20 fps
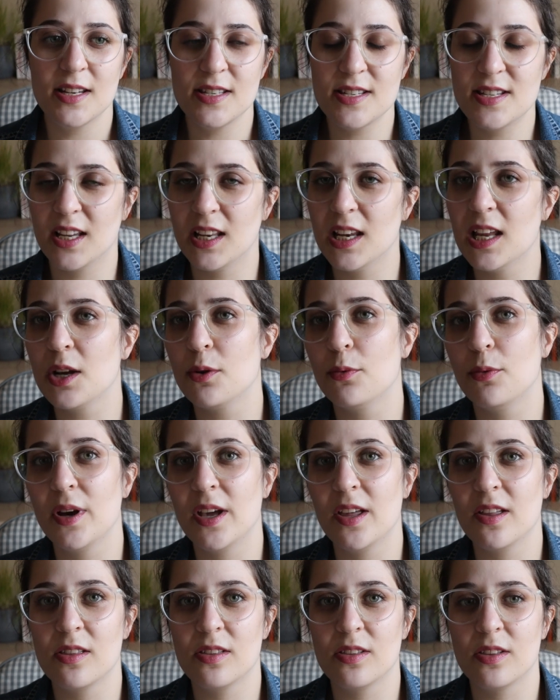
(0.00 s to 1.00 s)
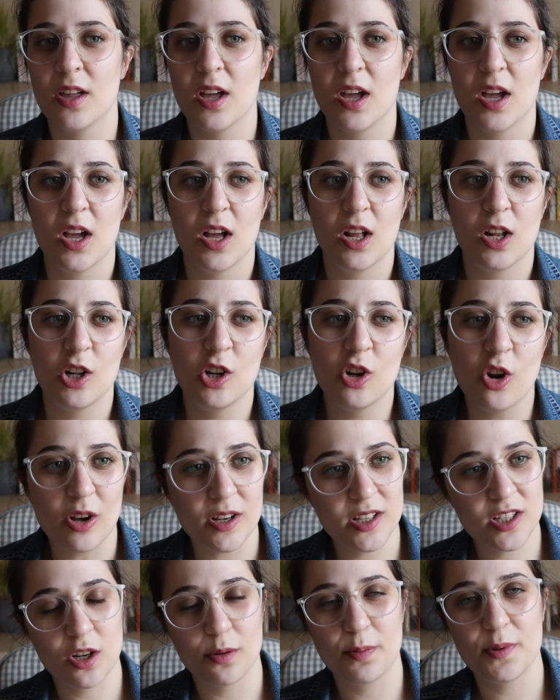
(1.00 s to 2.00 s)
dealing with
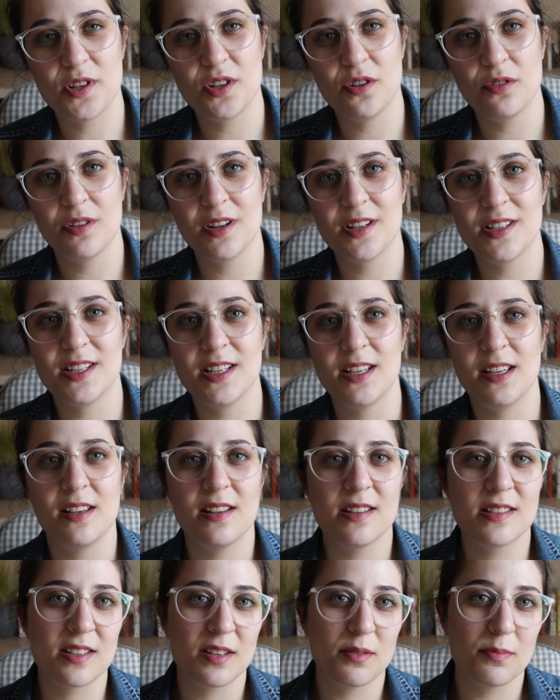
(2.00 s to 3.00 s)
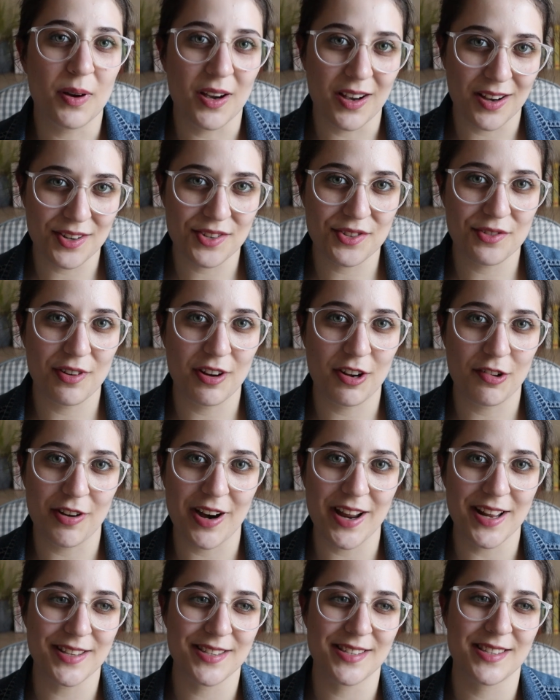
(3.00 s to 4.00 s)
lost opportunities and past
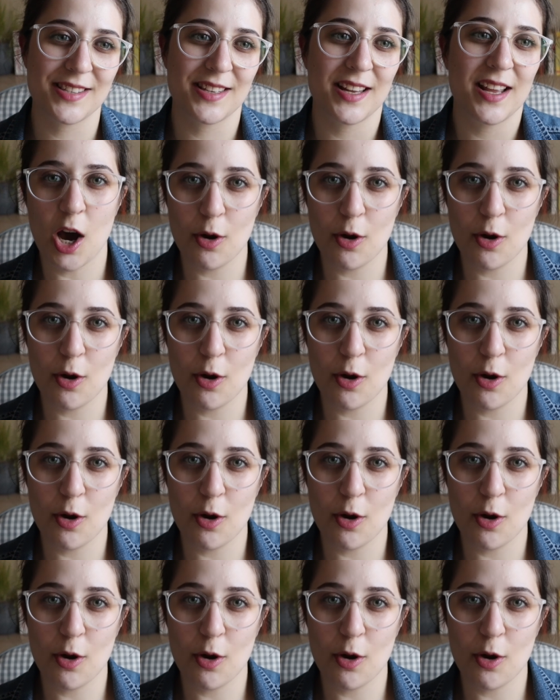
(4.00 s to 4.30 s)
regrets.